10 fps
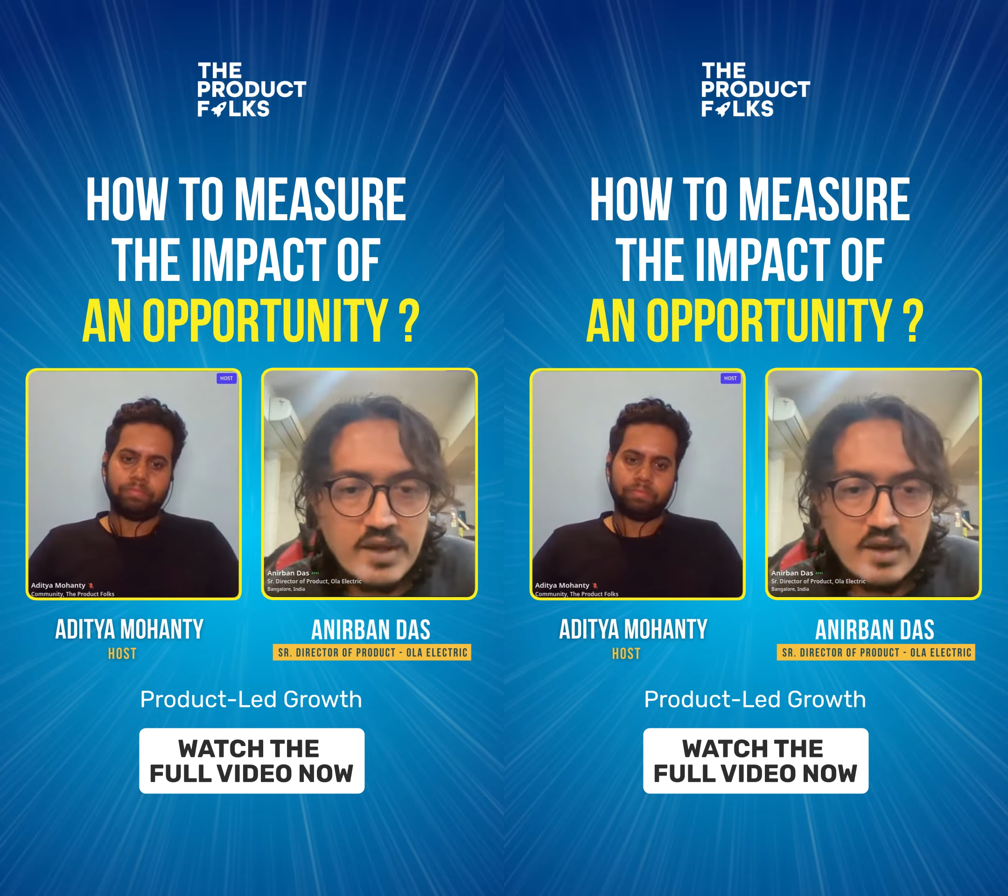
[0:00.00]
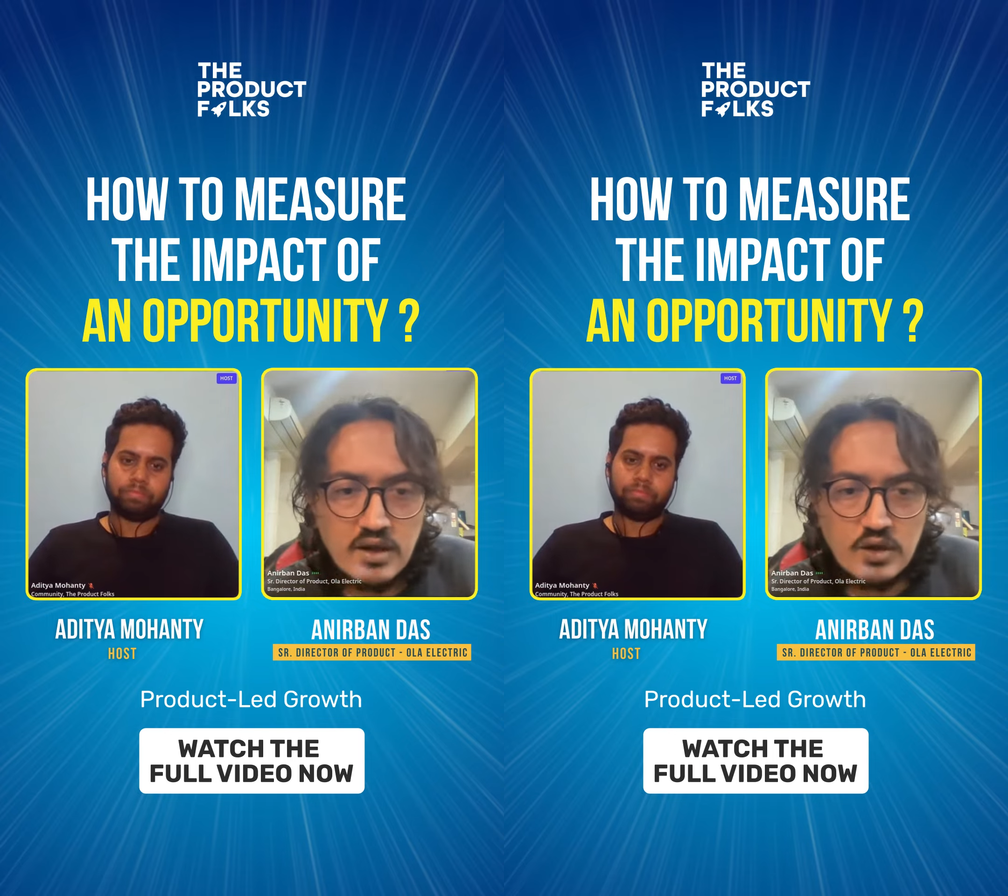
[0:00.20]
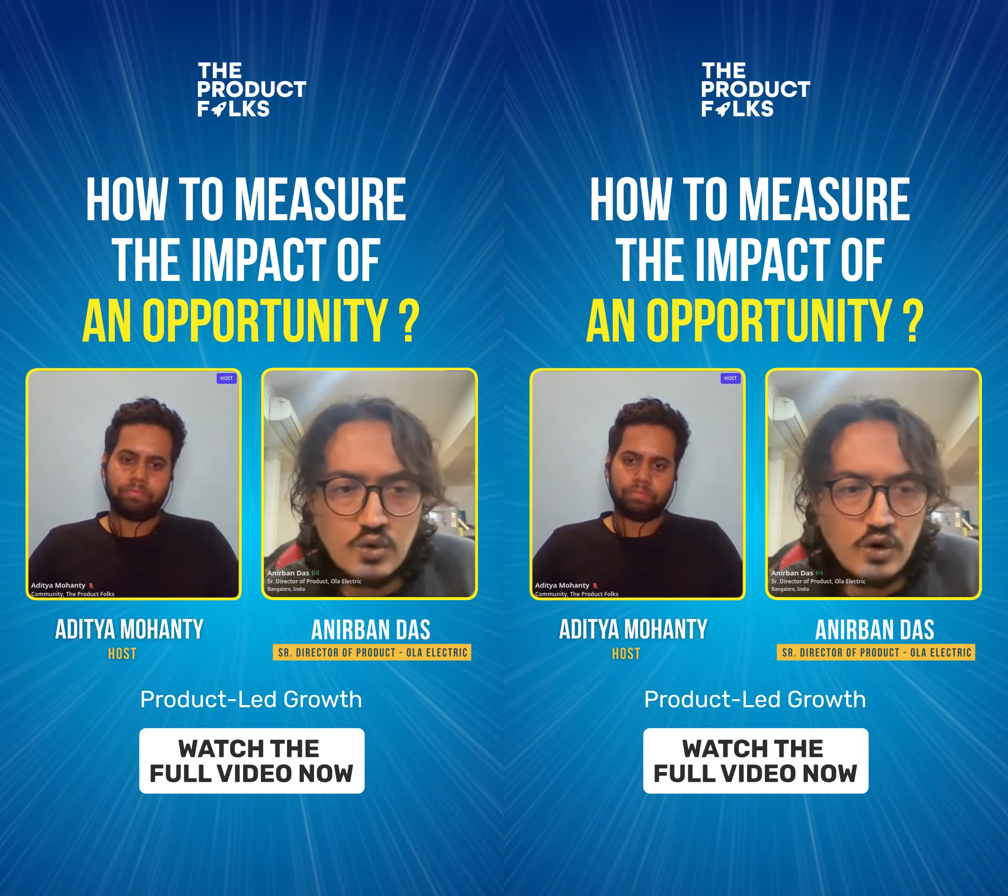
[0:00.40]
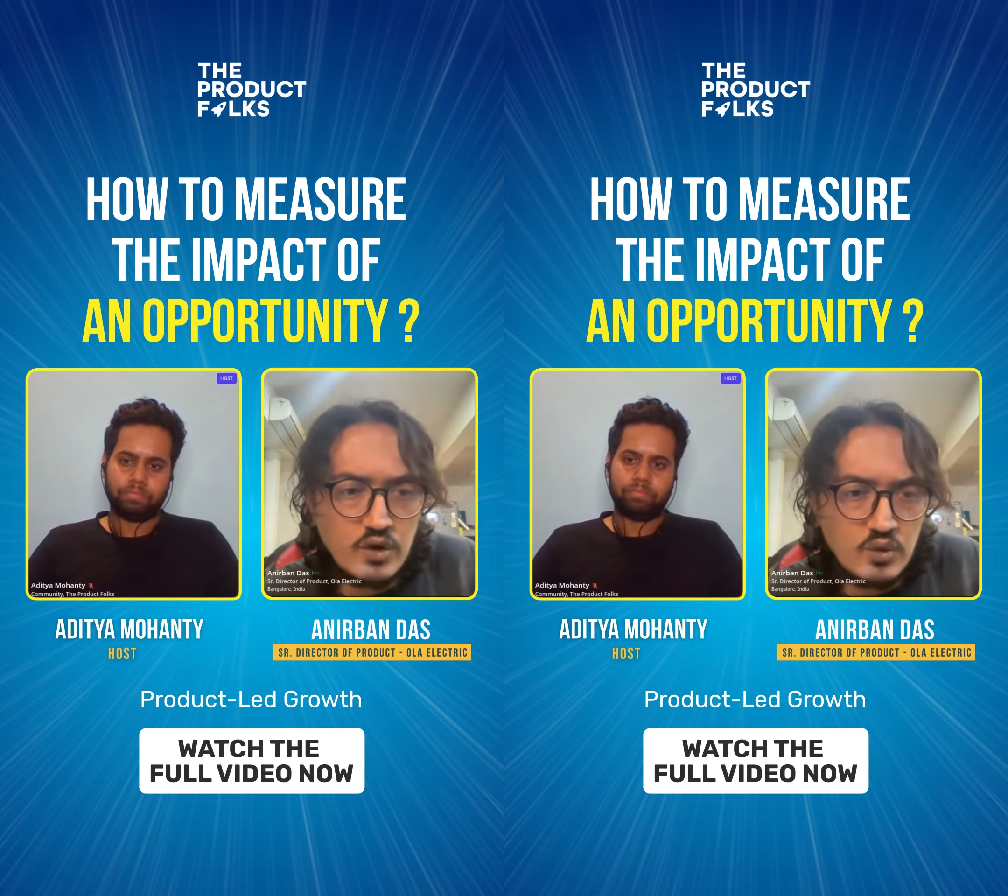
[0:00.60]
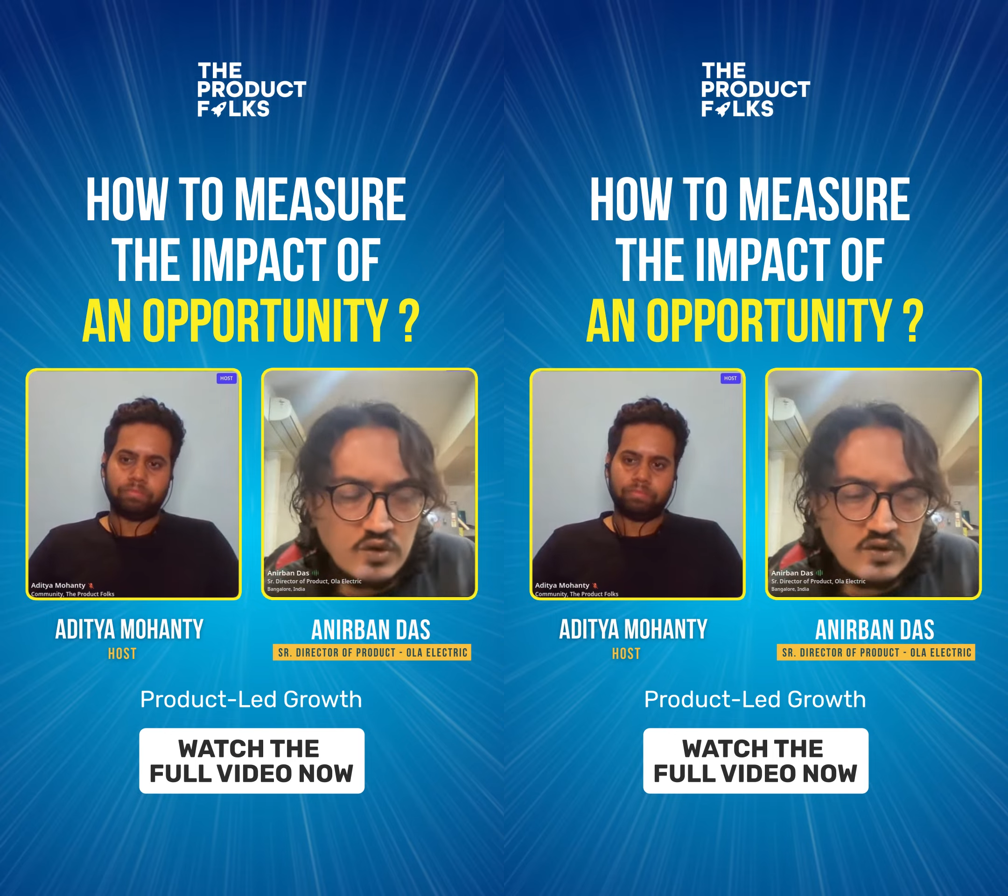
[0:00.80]
So
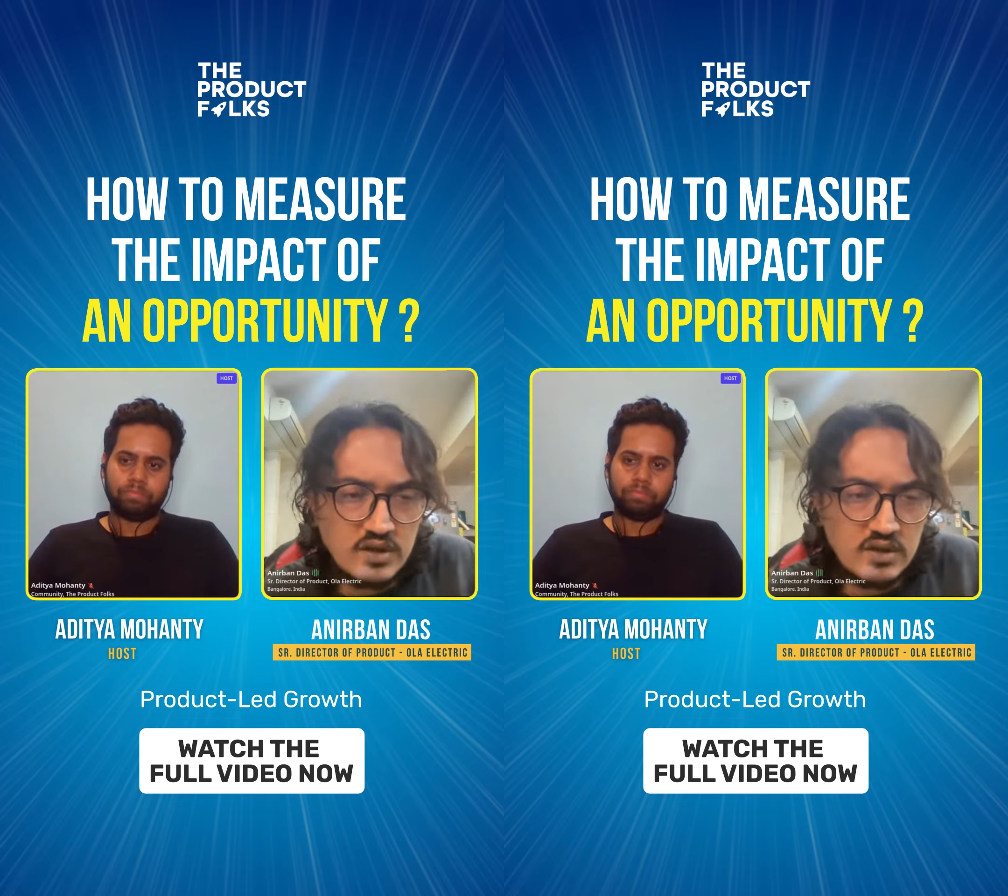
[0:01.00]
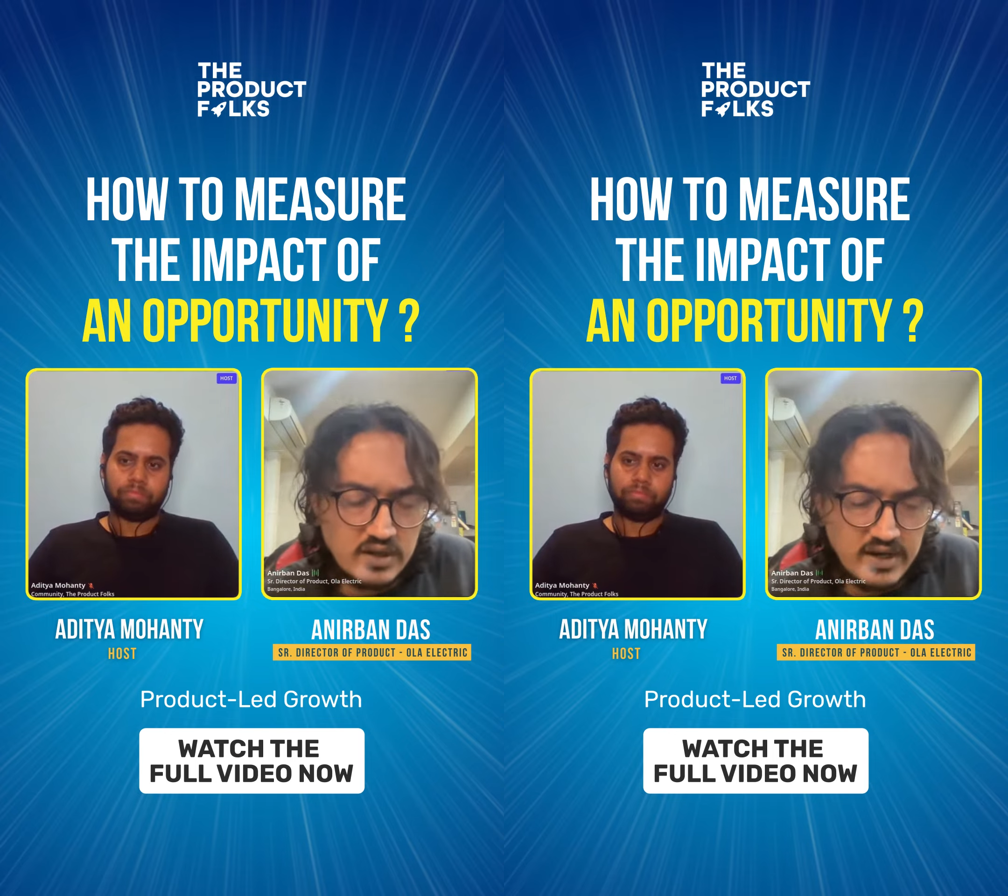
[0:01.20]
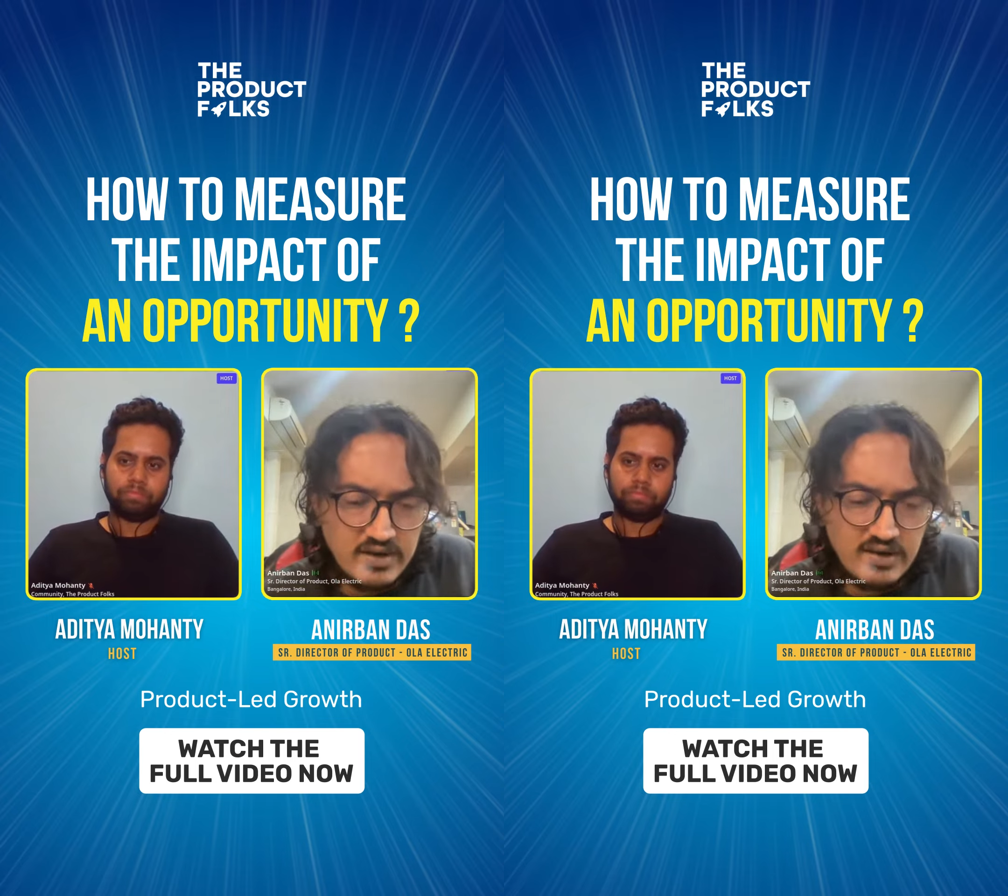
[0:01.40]
you could use